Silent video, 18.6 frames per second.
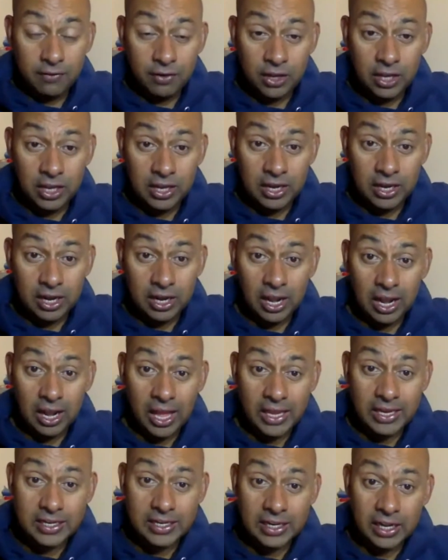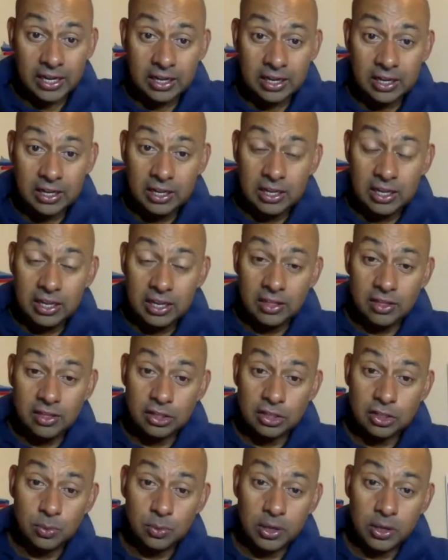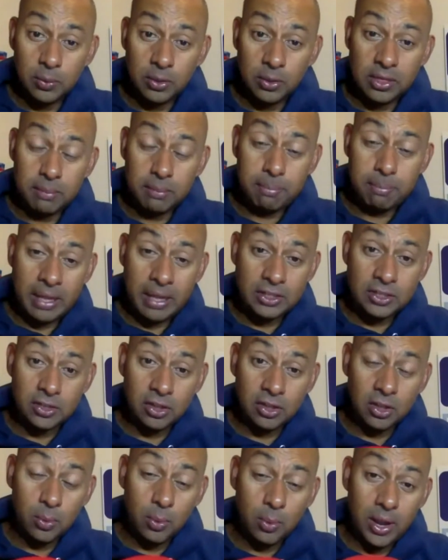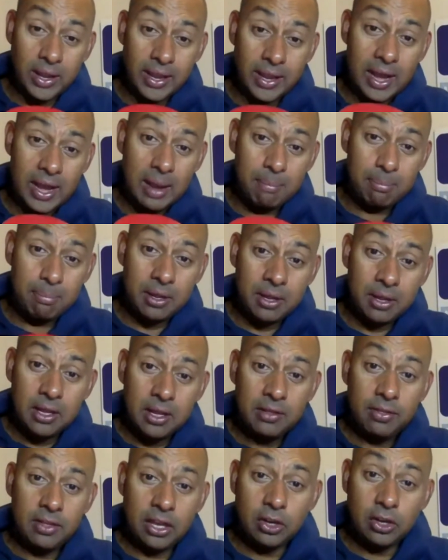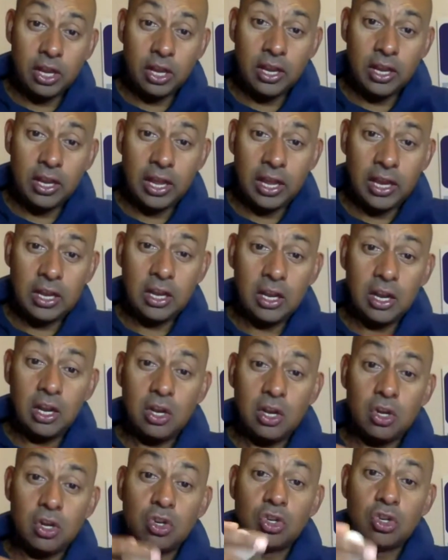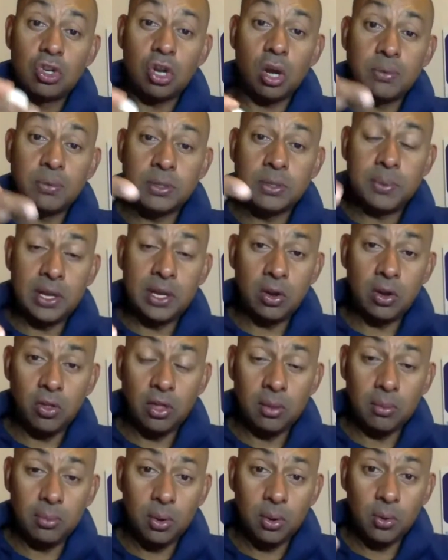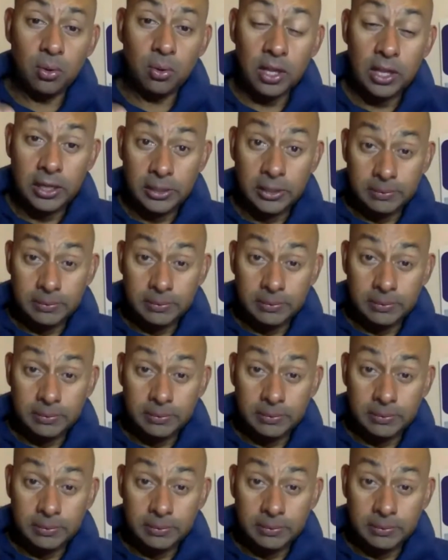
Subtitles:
If you hit it later in the swing when the bat's on the way up, then you're going to get topspin on the ball.